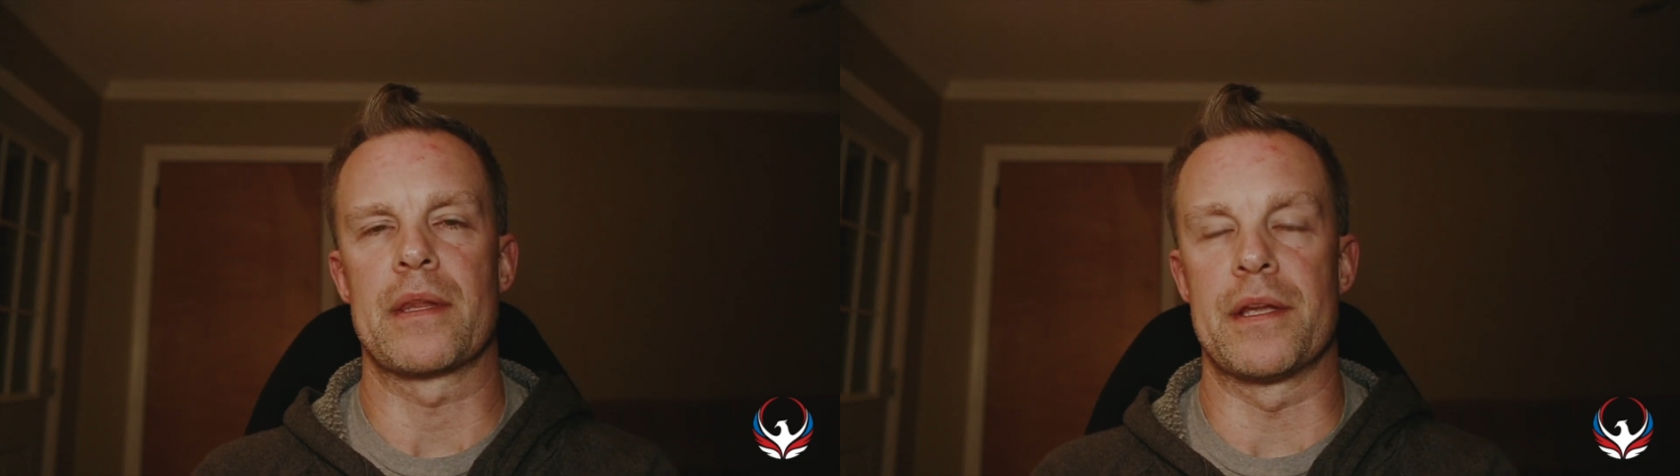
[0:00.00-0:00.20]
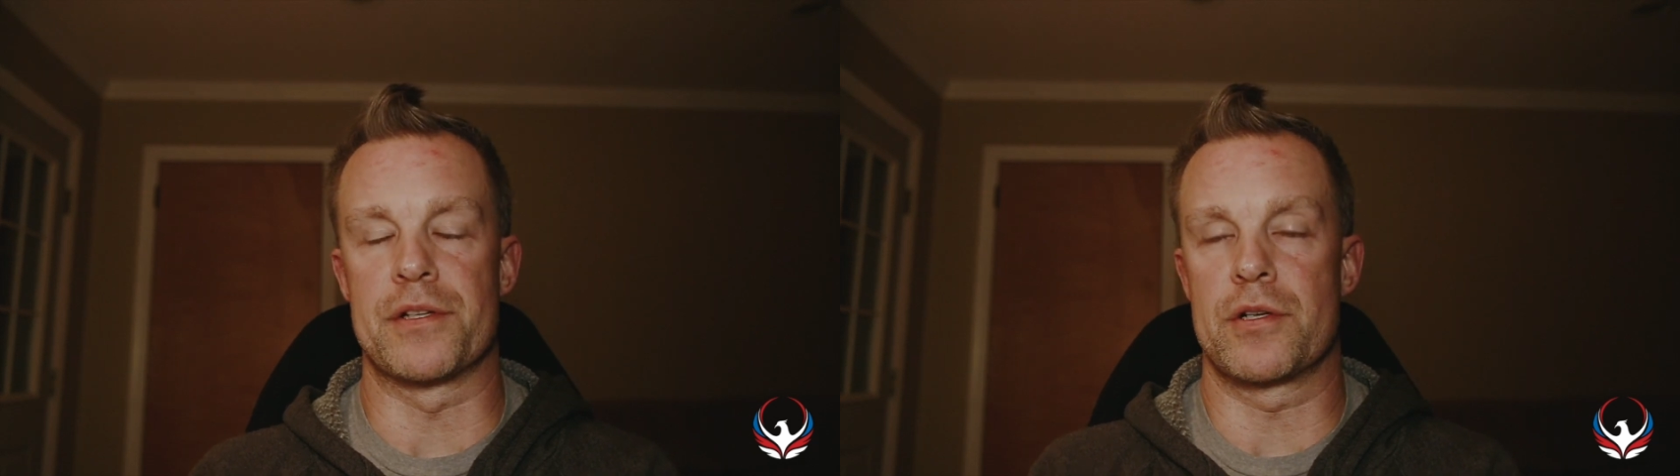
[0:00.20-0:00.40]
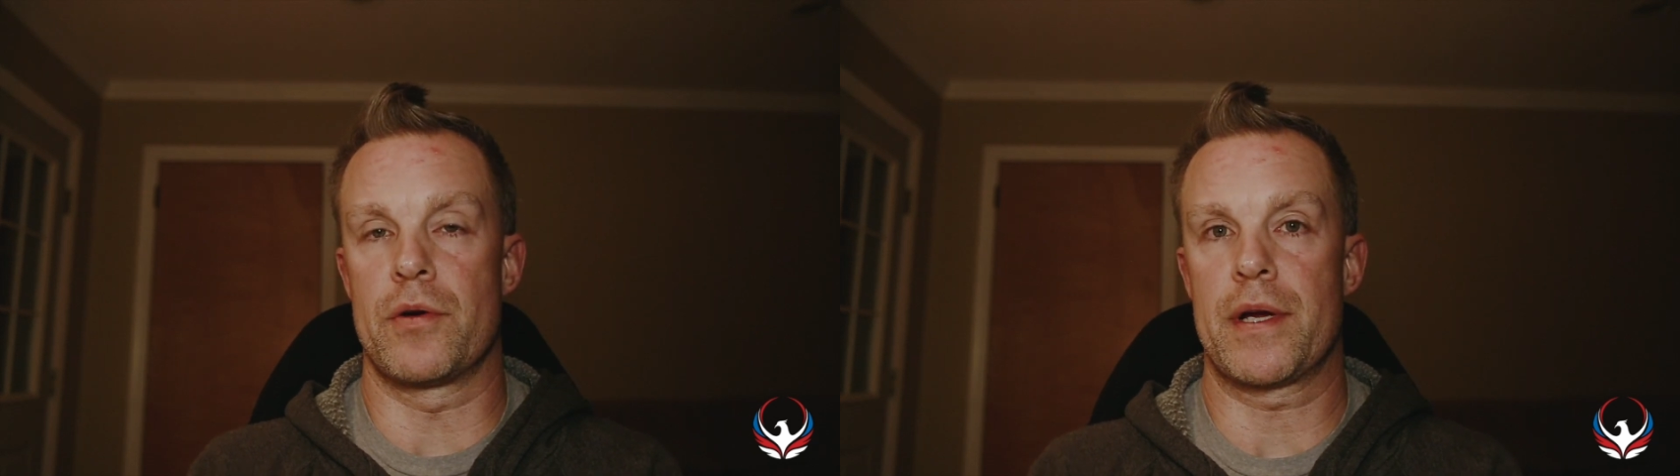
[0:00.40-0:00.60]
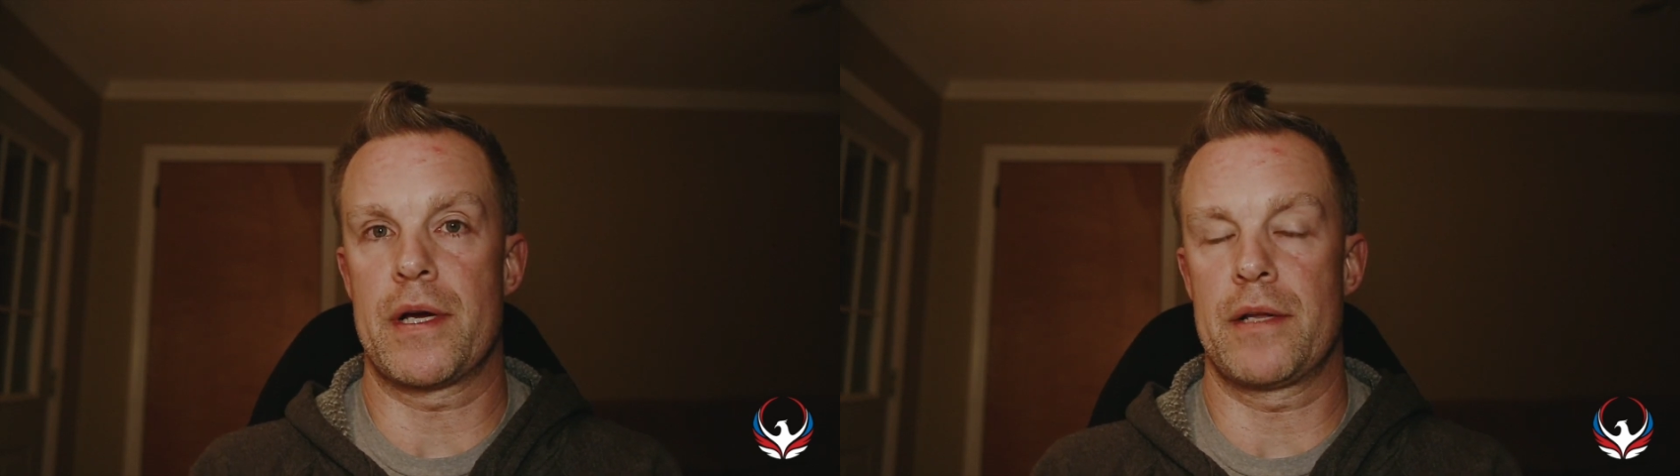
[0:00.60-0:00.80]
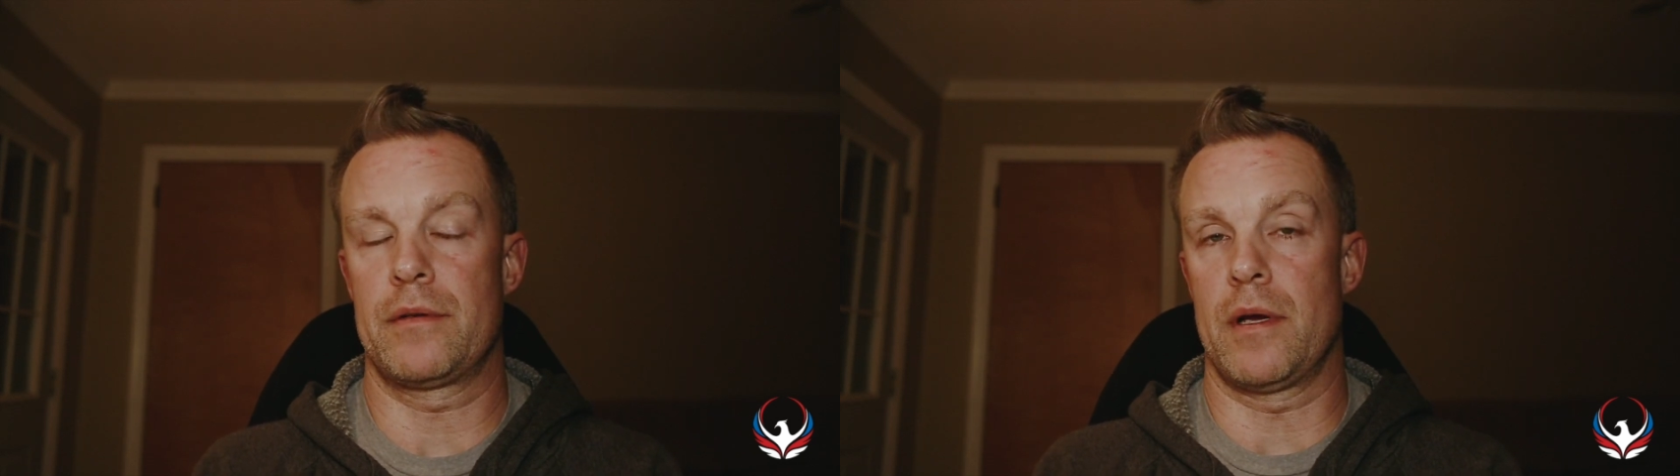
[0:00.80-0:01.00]
This is going
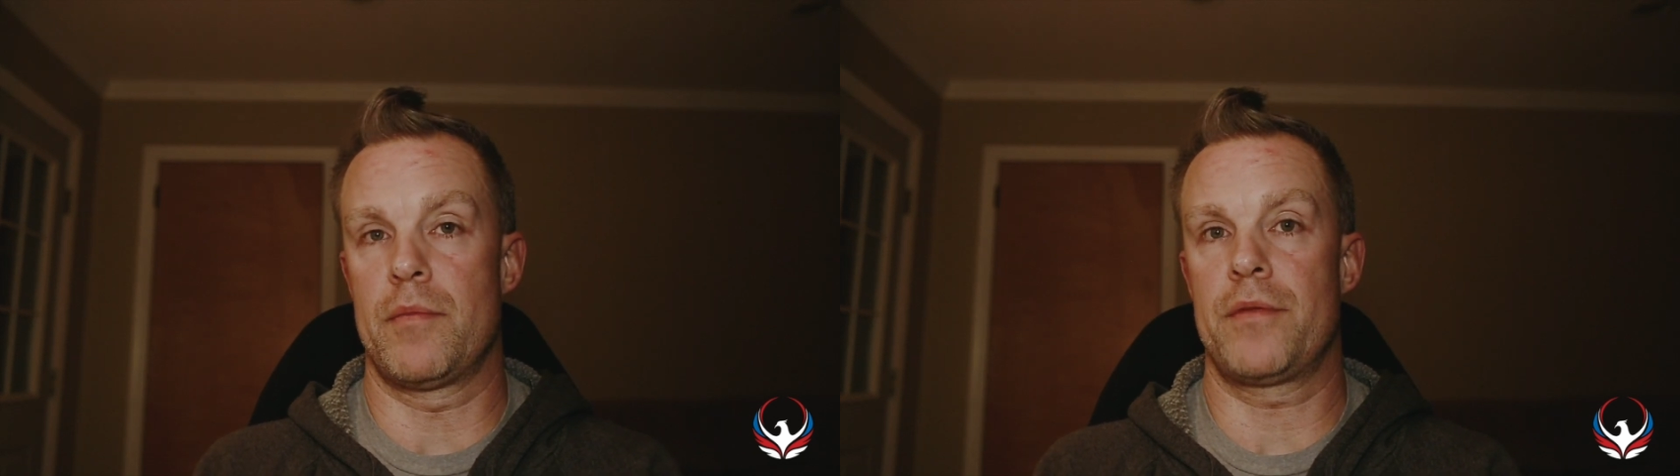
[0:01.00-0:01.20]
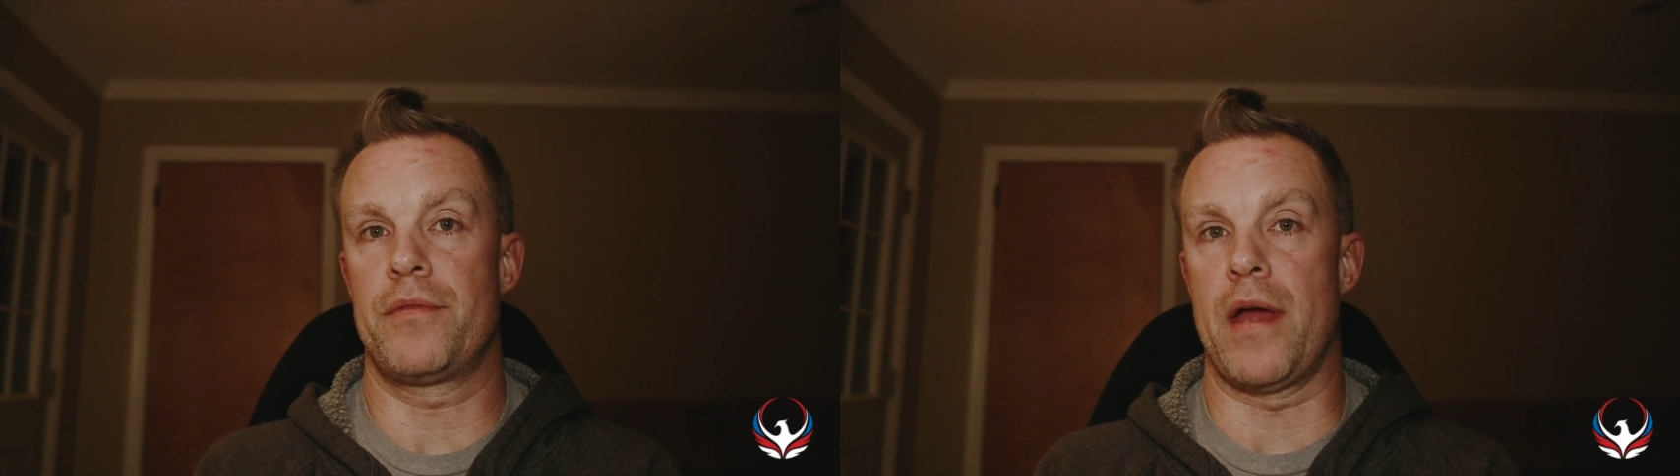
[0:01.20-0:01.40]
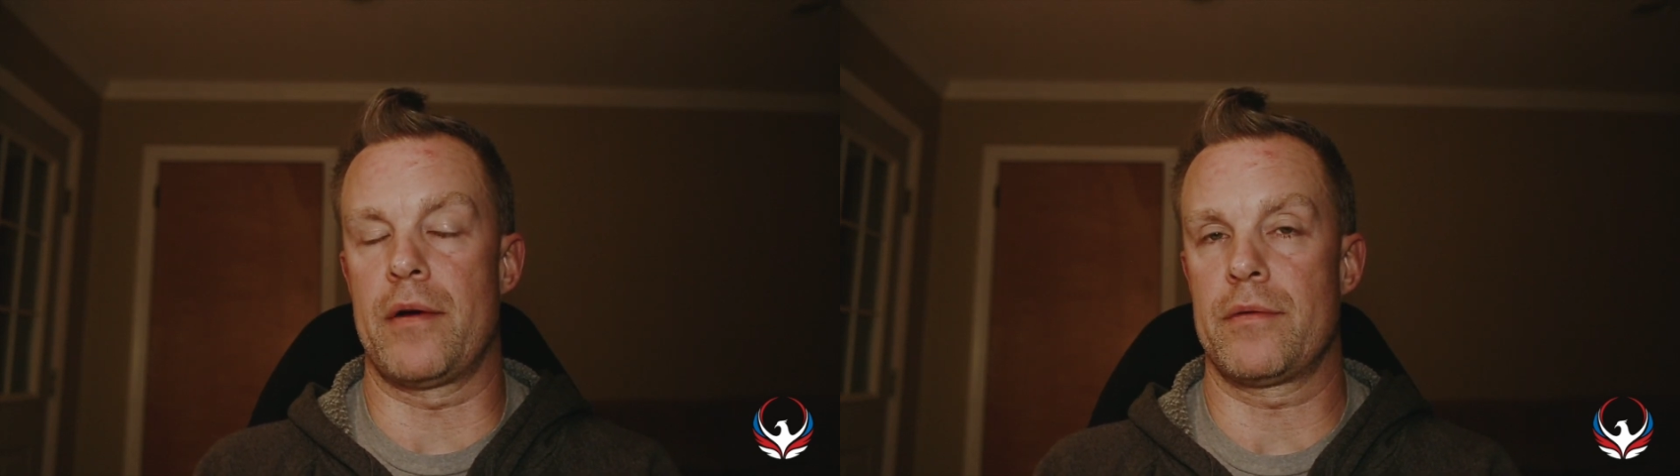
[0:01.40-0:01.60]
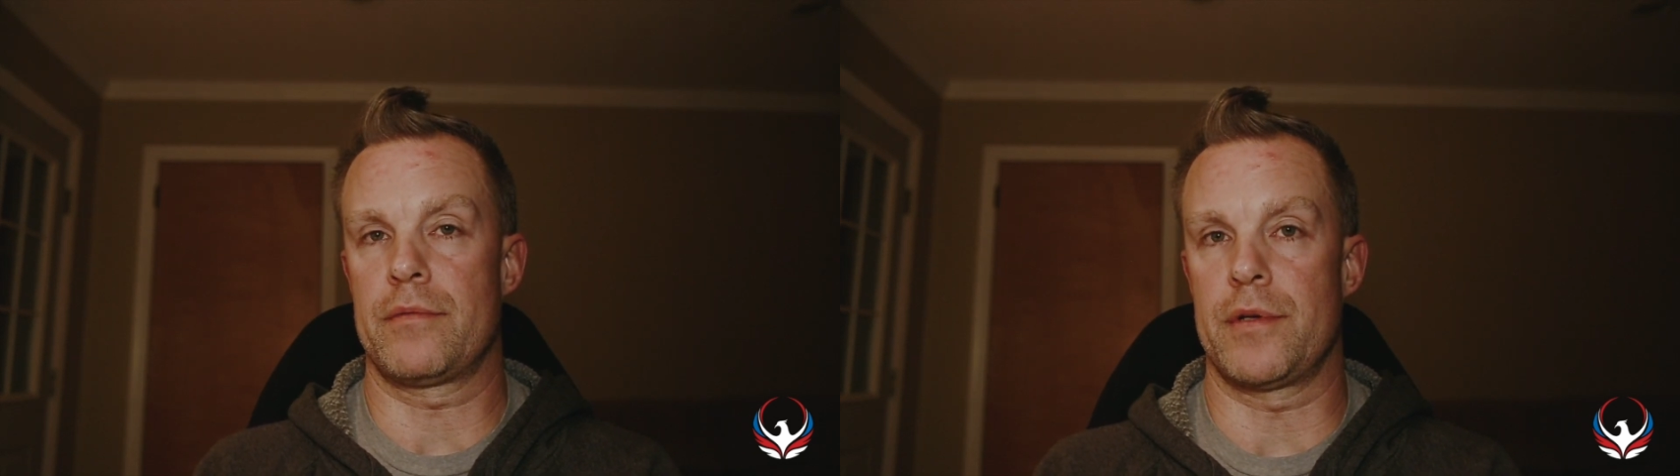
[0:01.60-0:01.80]
on a month now.